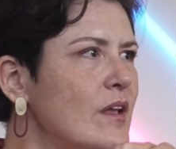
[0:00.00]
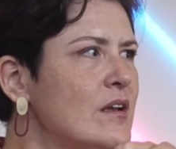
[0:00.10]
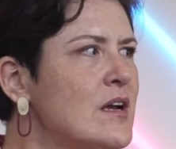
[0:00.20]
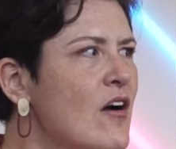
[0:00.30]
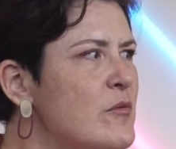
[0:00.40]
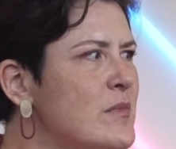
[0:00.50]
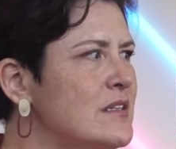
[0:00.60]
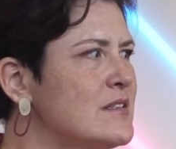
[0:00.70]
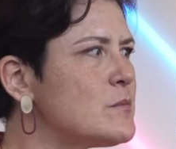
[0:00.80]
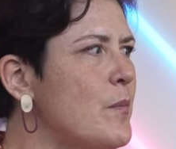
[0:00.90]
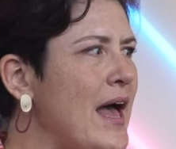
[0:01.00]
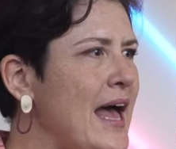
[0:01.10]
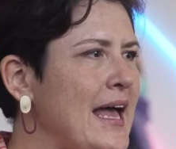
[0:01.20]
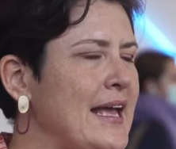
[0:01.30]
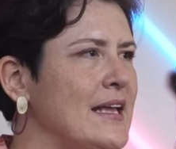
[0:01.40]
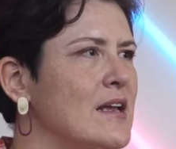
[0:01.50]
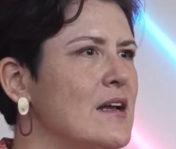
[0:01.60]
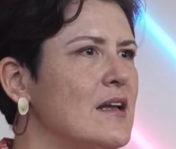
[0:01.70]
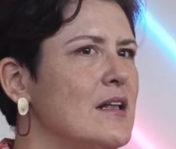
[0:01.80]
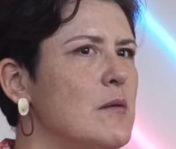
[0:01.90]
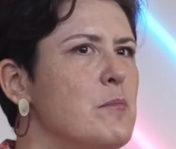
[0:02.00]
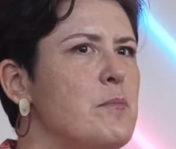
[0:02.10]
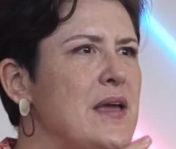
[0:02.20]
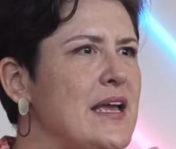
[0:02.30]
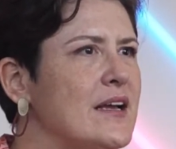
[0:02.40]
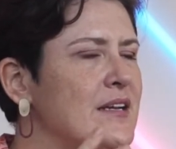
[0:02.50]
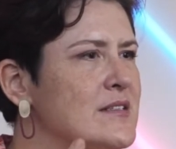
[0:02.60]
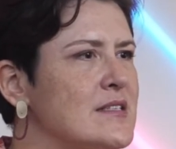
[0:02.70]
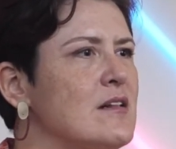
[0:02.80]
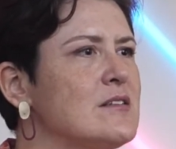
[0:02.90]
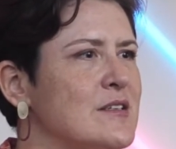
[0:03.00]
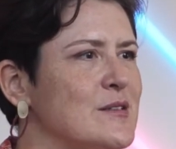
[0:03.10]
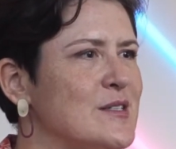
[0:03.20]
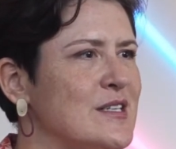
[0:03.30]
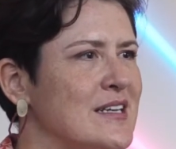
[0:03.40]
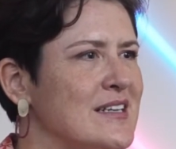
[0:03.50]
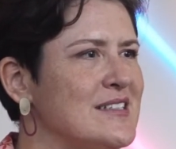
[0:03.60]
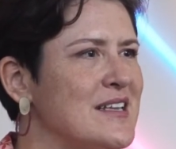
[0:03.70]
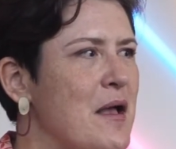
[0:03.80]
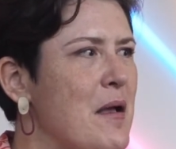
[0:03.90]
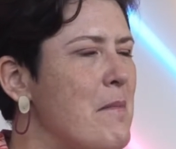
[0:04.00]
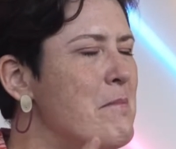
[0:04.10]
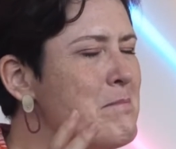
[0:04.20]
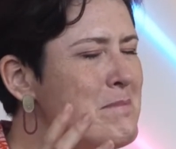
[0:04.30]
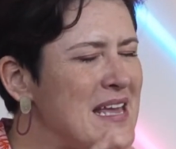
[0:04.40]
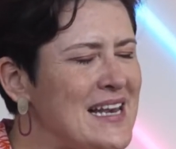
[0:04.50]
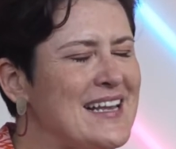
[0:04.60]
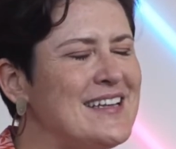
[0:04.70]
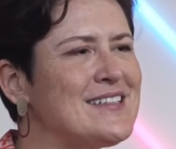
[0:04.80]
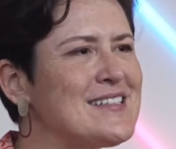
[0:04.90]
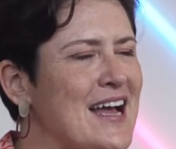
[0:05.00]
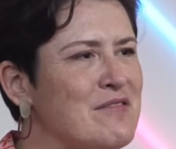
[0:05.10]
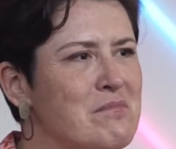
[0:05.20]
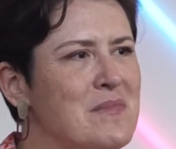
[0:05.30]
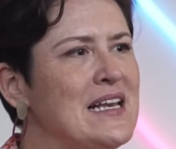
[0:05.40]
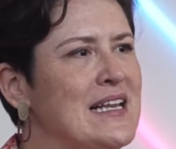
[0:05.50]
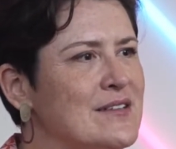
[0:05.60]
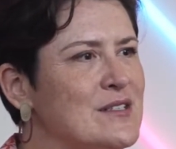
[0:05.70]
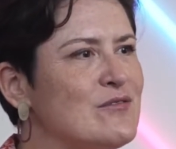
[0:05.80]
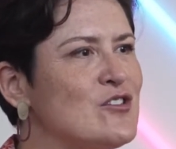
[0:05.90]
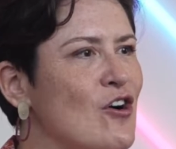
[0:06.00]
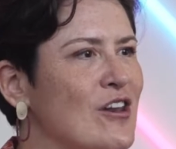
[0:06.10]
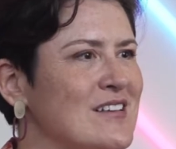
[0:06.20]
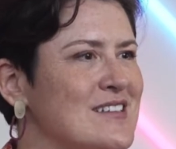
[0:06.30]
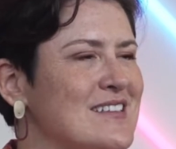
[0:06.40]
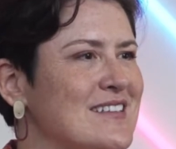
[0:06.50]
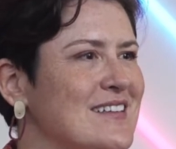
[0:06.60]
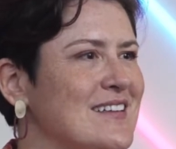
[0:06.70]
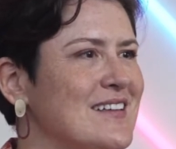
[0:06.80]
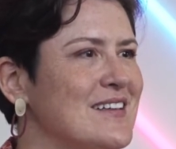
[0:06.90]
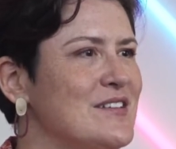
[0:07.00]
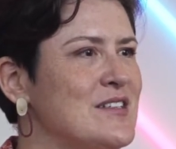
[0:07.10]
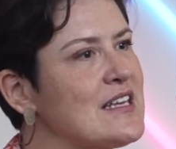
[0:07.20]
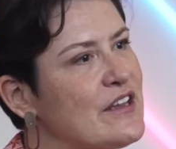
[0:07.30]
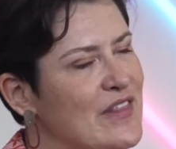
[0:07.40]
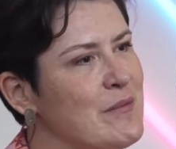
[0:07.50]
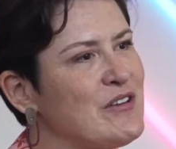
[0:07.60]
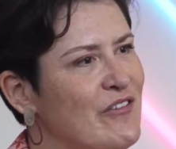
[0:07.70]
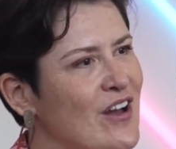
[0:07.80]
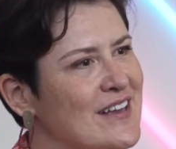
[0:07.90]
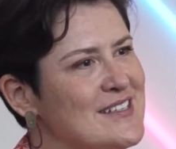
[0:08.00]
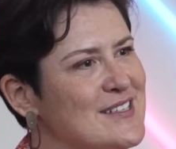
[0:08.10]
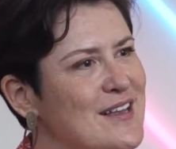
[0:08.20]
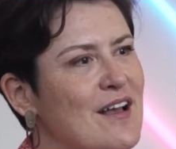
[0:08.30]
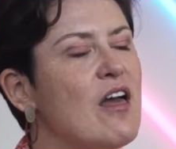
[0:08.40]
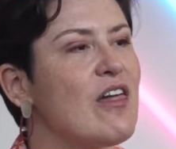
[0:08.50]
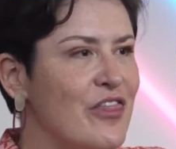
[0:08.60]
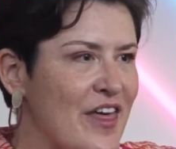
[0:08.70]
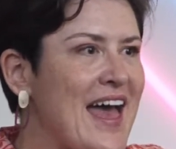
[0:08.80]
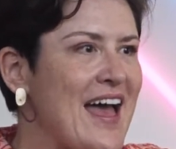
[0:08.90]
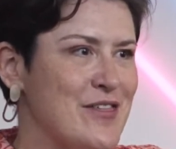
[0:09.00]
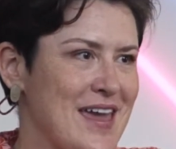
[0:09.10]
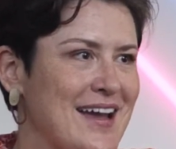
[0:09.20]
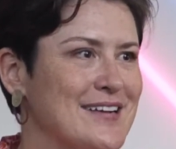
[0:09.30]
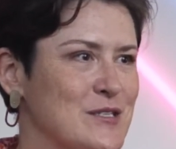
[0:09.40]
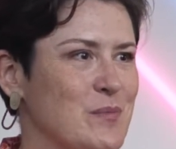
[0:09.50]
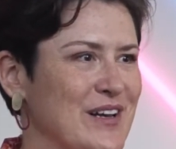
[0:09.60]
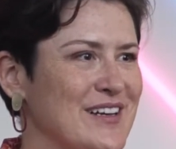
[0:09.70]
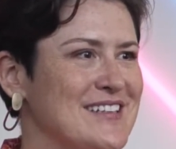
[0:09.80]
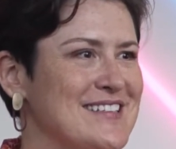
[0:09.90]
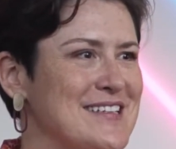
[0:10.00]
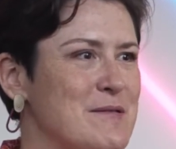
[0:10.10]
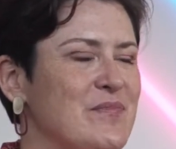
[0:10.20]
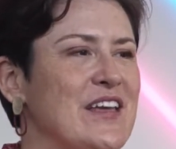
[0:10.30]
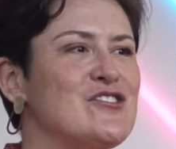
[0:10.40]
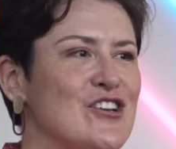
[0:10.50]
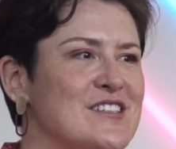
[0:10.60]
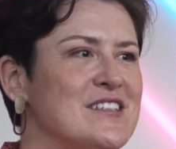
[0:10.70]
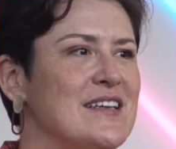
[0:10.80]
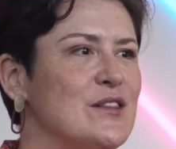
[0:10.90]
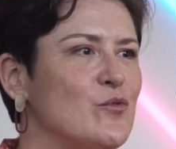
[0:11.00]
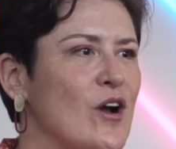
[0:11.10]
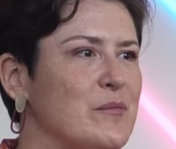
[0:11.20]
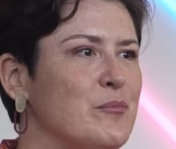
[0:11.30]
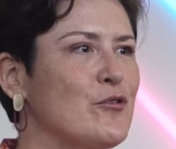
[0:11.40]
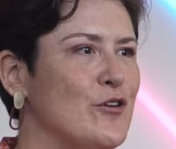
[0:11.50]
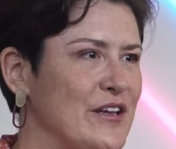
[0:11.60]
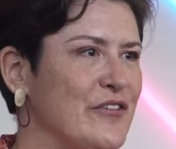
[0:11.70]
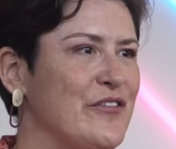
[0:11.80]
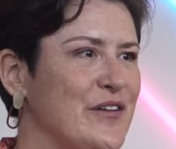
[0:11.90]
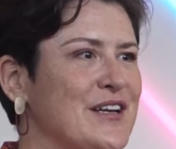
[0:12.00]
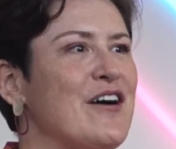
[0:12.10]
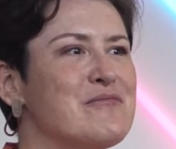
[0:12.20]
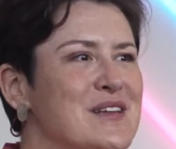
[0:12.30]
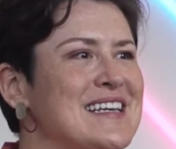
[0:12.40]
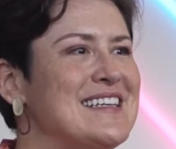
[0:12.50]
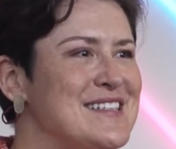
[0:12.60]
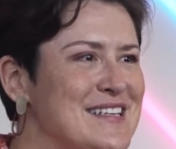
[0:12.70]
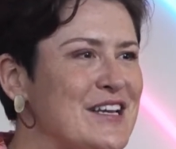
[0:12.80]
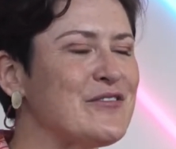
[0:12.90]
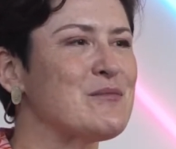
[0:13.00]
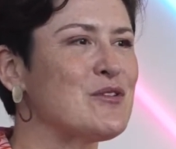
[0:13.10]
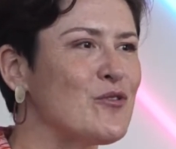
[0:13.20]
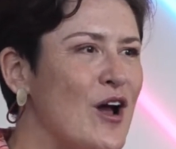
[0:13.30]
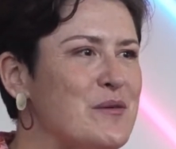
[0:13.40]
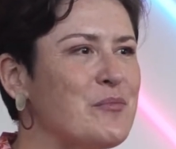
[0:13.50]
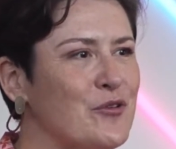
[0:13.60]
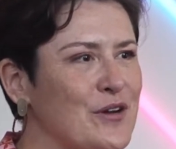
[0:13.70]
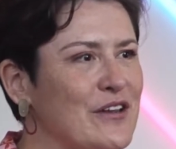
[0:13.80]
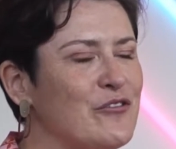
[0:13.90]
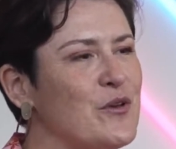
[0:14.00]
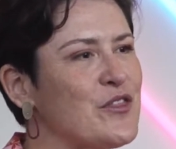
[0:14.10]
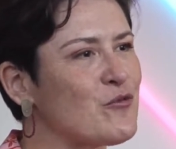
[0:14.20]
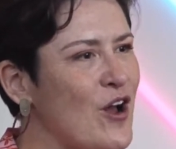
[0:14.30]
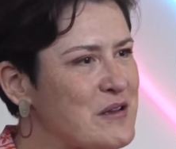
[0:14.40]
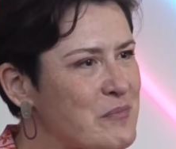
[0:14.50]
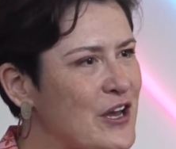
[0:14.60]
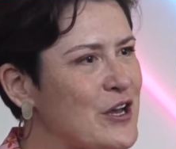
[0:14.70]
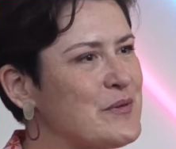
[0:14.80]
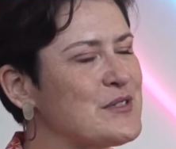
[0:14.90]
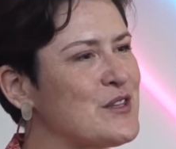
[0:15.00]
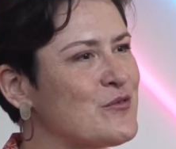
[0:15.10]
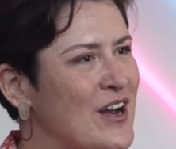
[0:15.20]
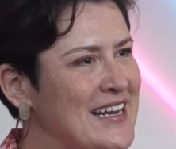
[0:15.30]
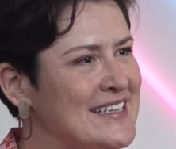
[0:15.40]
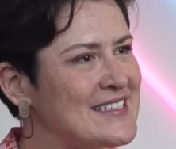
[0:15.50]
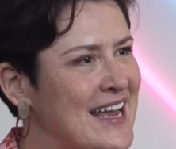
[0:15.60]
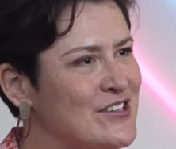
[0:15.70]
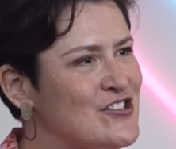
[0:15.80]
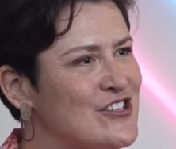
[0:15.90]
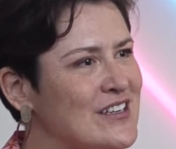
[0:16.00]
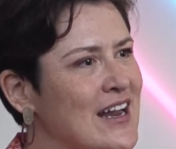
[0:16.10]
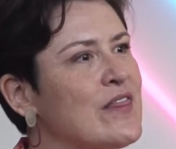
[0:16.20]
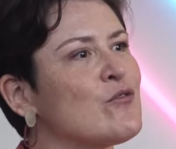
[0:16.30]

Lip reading: governments pay big consultancies millions and millions of dollars to give them advice. They're the experts. They just need the right brief. Government needs to give them the right brief with the right purpose and the right intention and the